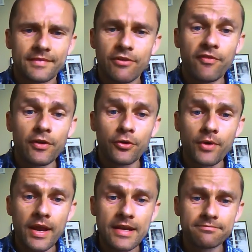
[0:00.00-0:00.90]
You feel
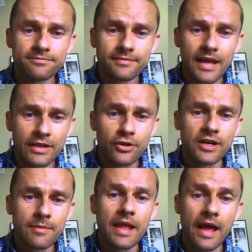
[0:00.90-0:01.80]
great, and you're
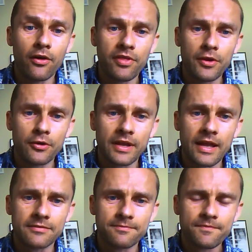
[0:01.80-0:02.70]
going to be healthier
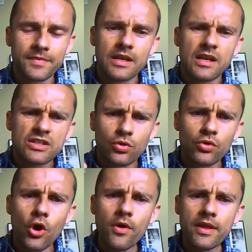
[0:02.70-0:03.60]
again. So
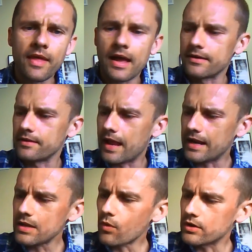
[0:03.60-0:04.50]
knowing that,
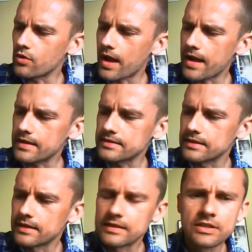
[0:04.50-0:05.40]
anyone who has
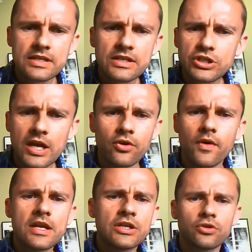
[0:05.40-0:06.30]

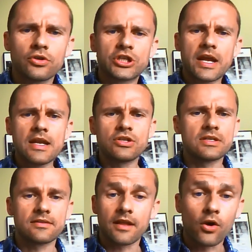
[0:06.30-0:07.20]
degeneration or
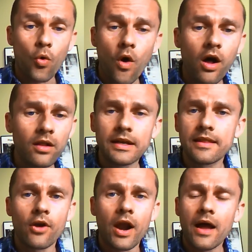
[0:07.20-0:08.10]
changes in the quality,
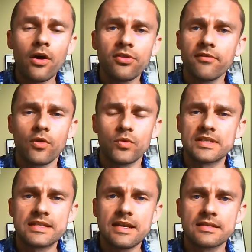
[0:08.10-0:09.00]
the health of those
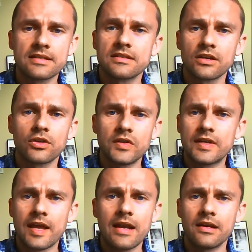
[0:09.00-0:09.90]
discs is a good
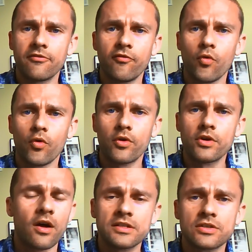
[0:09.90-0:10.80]
candidate for
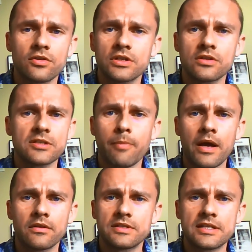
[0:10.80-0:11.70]
non-surgical
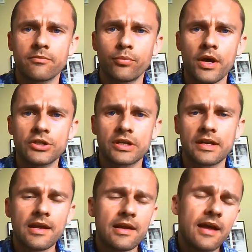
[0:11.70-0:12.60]
spinal decompression.
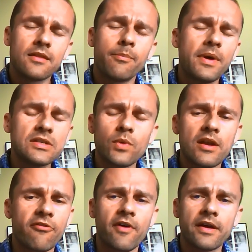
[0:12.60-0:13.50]
And the best way
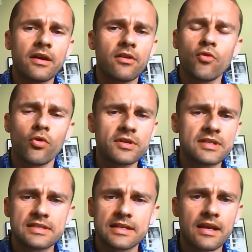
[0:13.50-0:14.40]
to find out, of course,
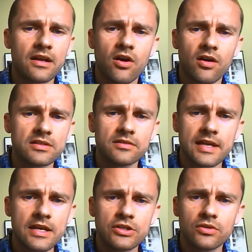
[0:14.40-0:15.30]
is to get a
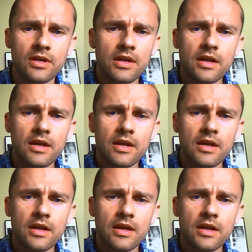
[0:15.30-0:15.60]
consultation,